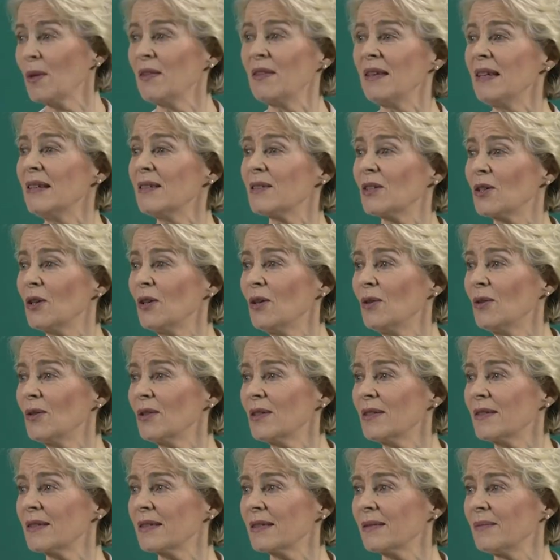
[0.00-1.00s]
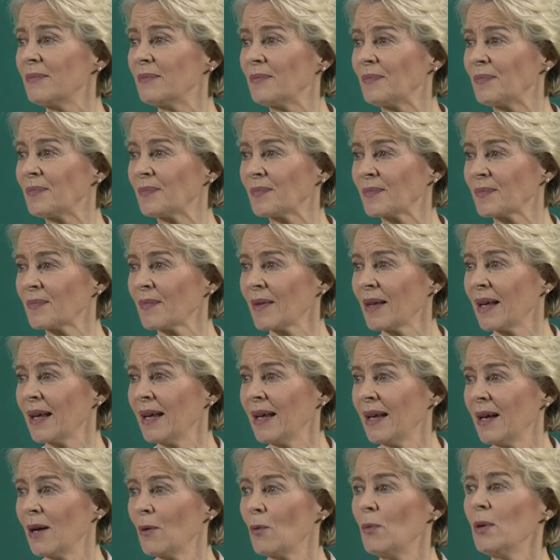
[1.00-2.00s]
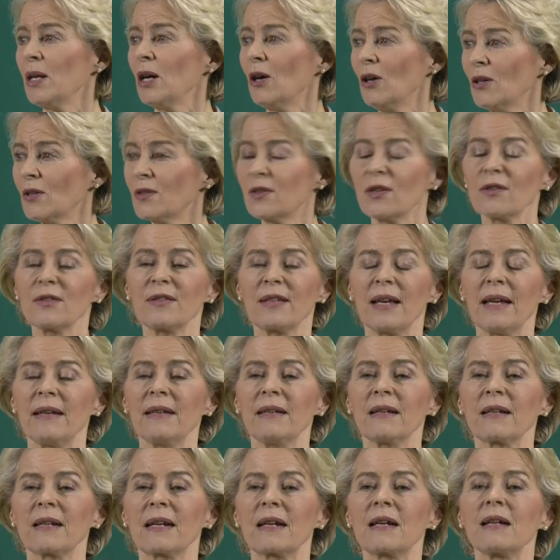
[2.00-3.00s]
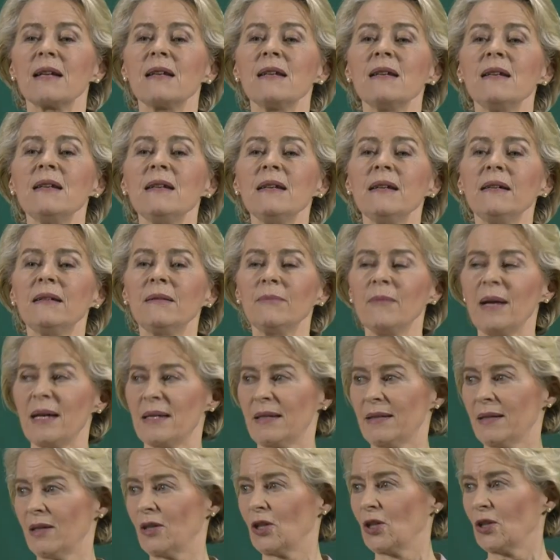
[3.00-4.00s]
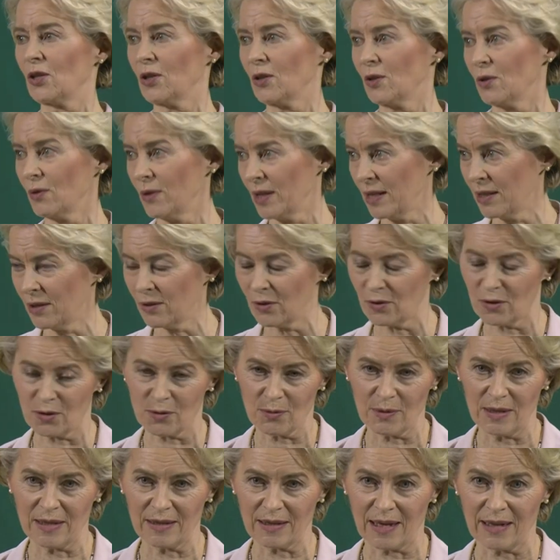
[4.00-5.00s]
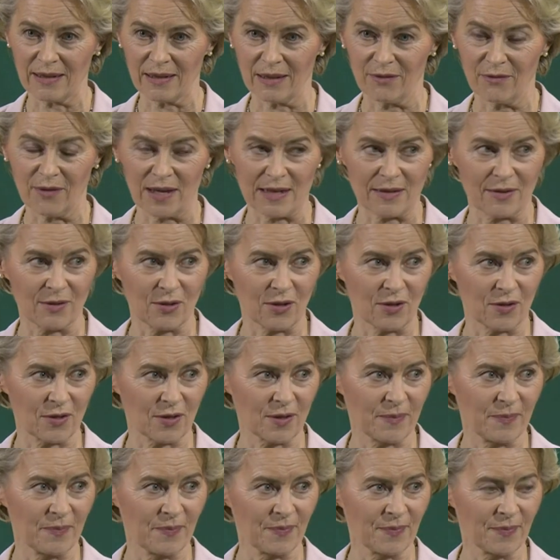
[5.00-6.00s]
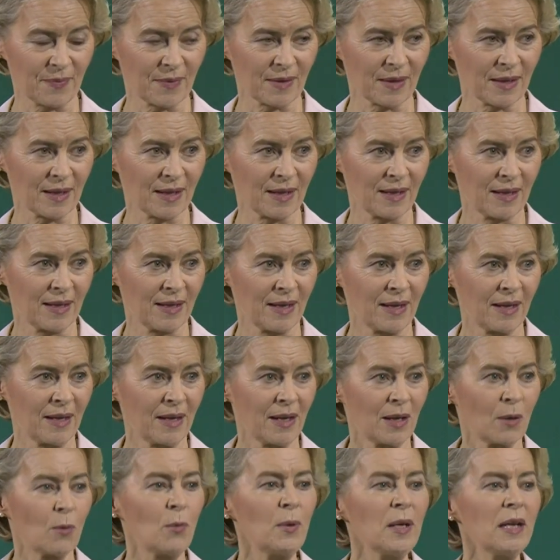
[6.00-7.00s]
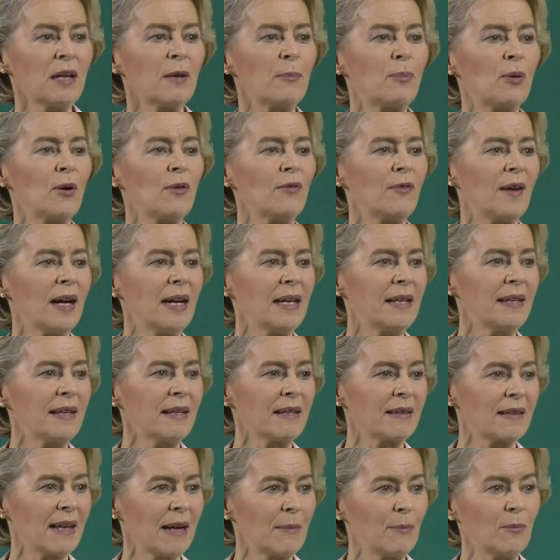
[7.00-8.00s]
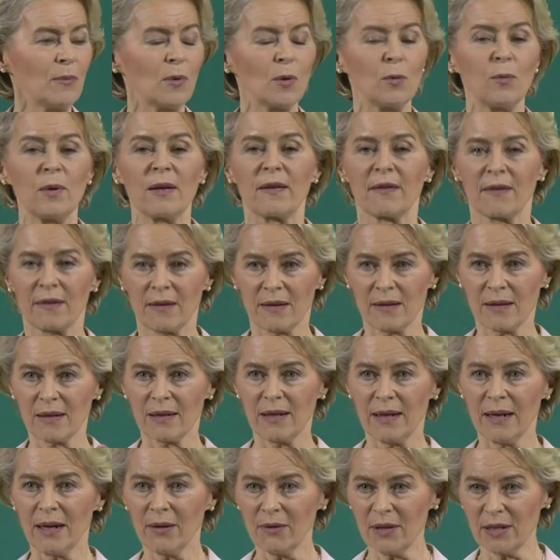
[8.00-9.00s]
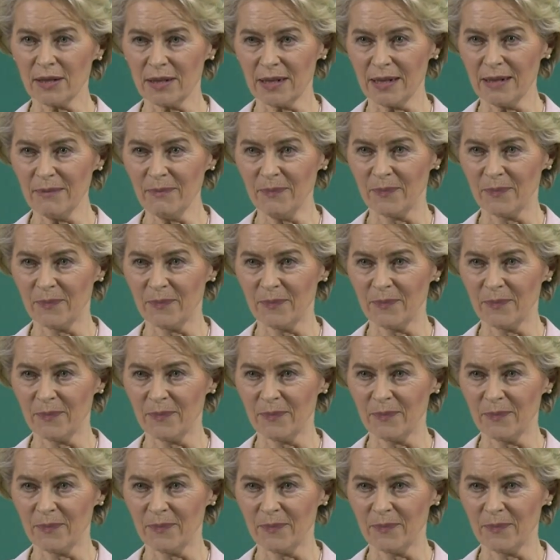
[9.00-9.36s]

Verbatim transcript: these goals, we also send a clear message to industries and investors. We are providing them with clarity